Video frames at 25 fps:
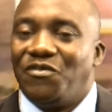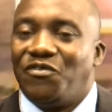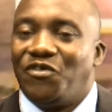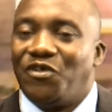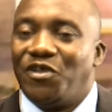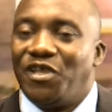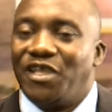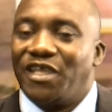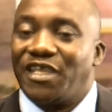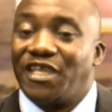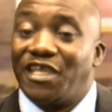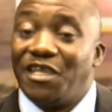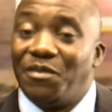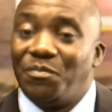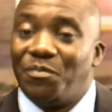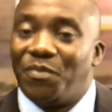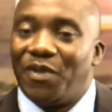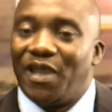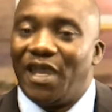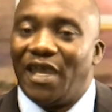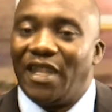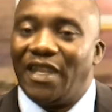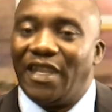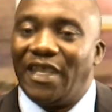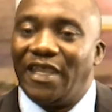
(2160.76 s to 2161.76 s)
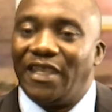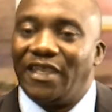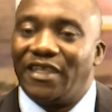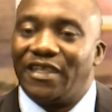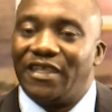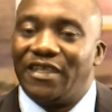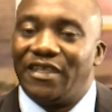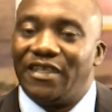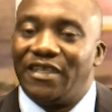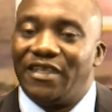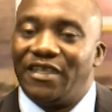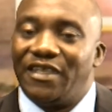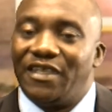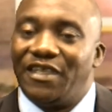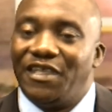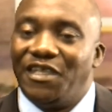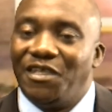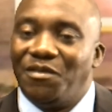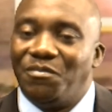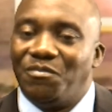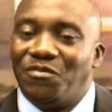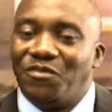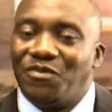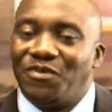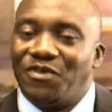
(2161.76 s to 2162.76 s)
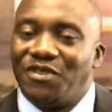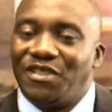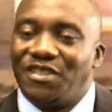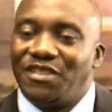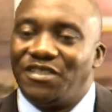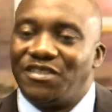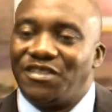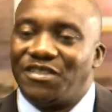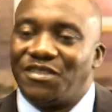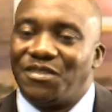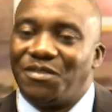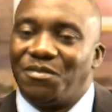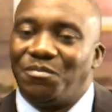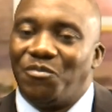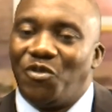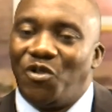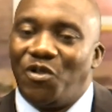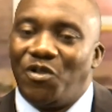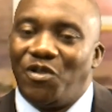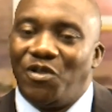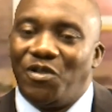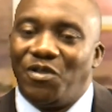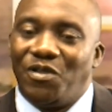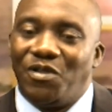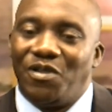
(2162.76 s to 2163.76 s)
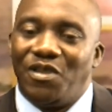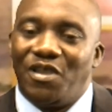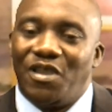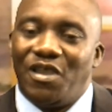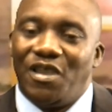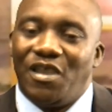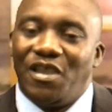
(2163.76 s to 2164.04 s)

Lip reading: a keeper like him, he's more